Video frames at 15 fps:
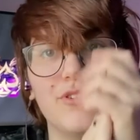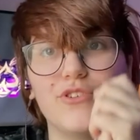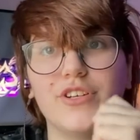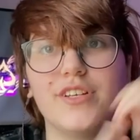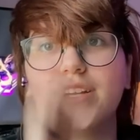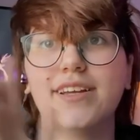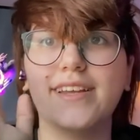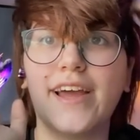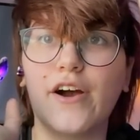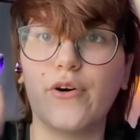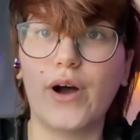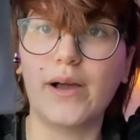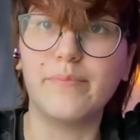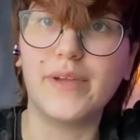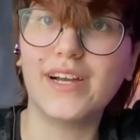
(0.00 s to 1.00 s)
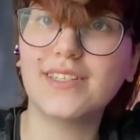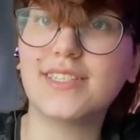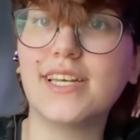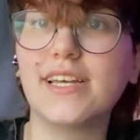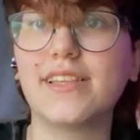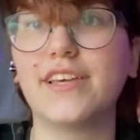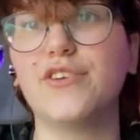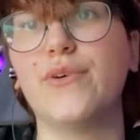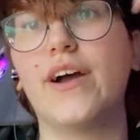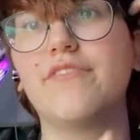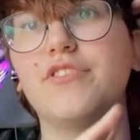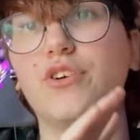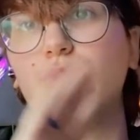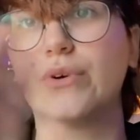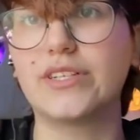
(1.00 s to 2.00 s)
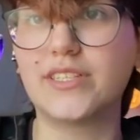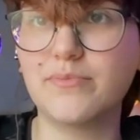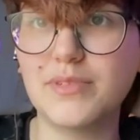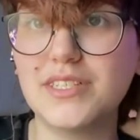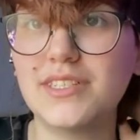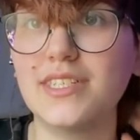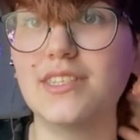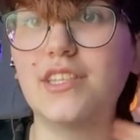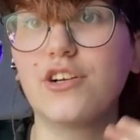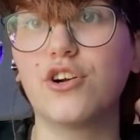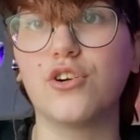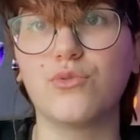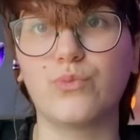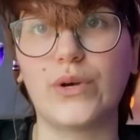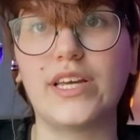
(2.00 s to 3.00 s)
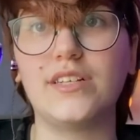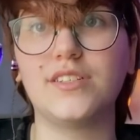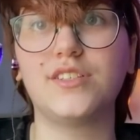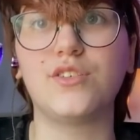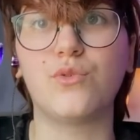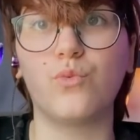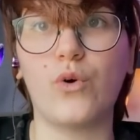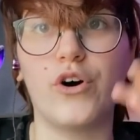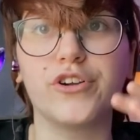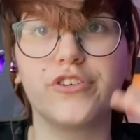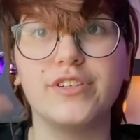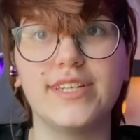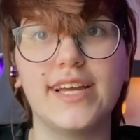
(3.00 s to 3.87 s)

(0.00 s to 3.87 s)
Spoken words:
community. Now, I'm not saying that you have to go explicit. There are ways to water